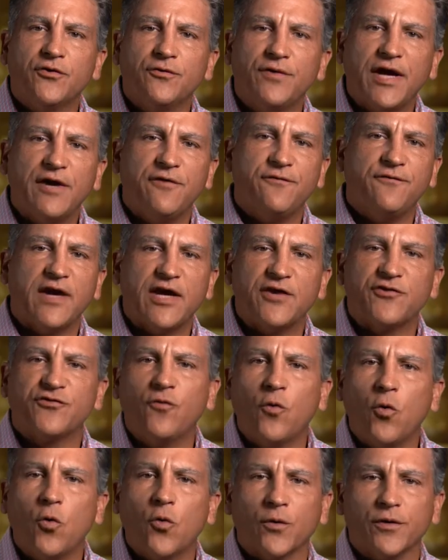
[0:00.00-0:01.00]
now fast
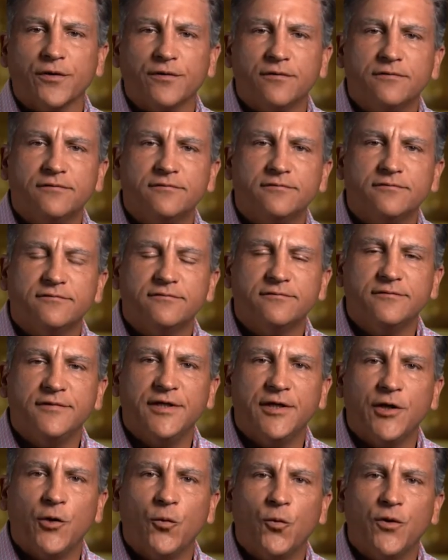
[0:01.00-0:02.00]
forward.
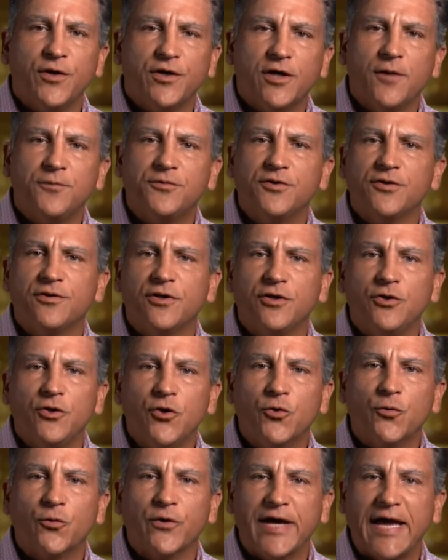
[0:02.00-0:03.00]
We come to the
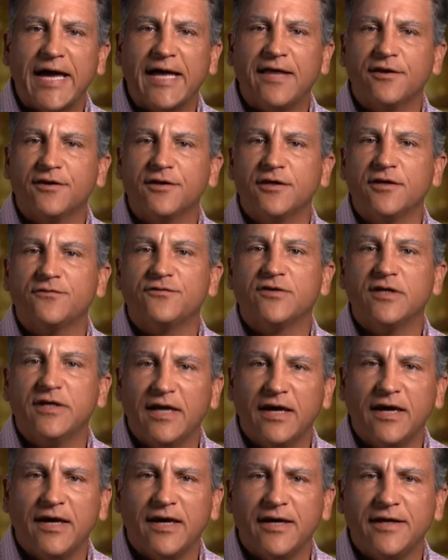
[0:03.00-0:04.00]
new reality of
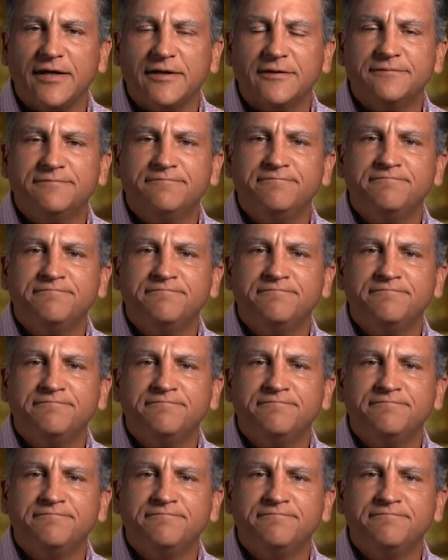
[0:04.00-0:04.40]
today,